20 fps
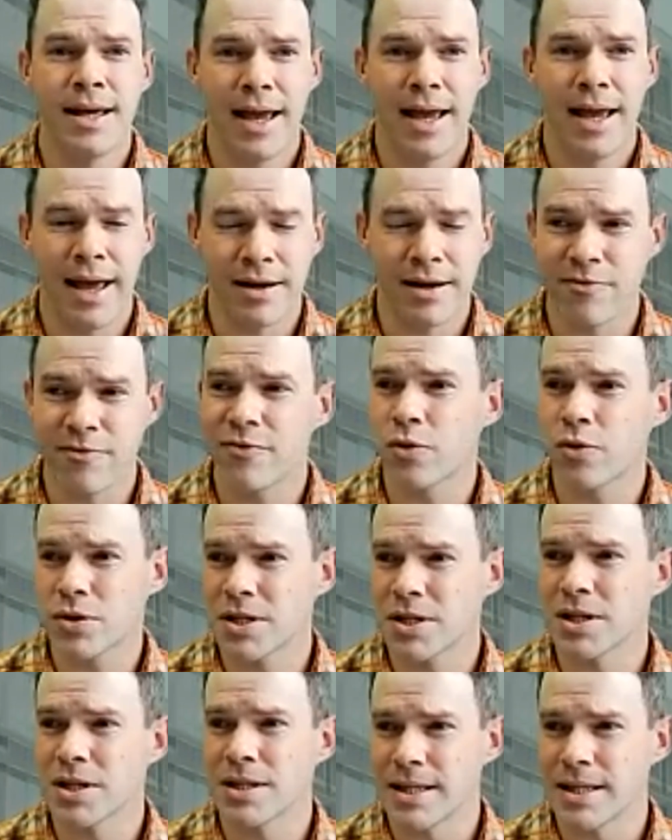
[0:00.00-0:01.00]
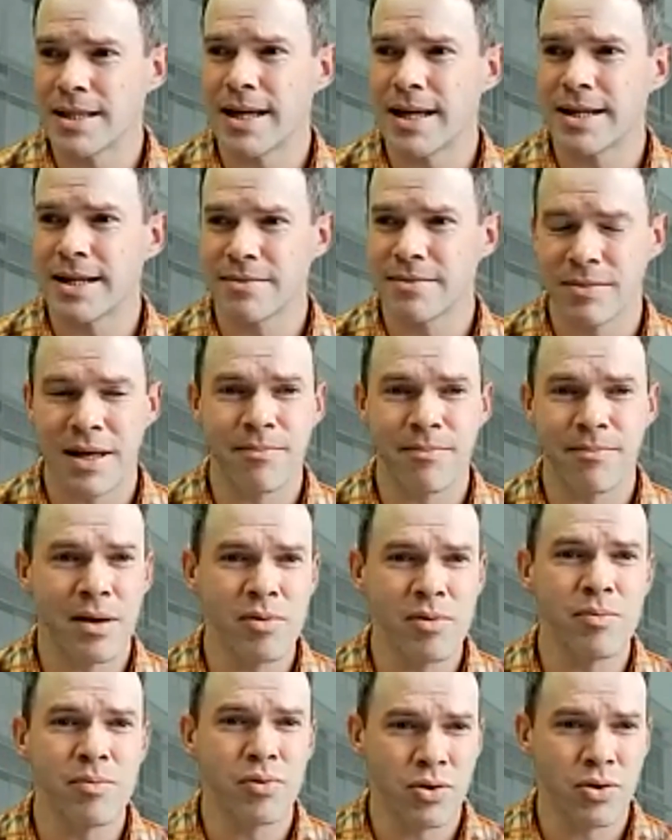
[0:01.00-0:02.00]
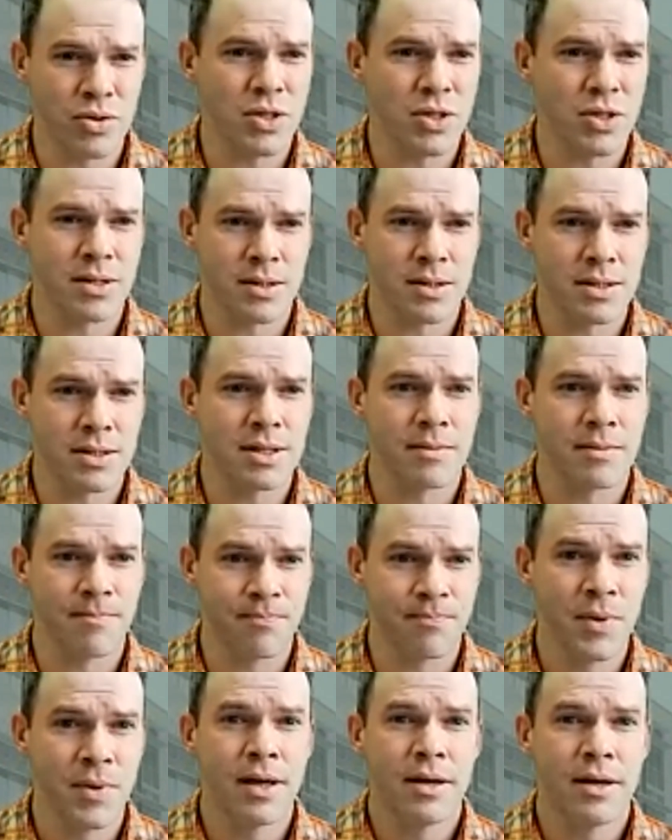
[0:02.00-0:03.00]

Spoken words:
And unfortunately, that may be pushing some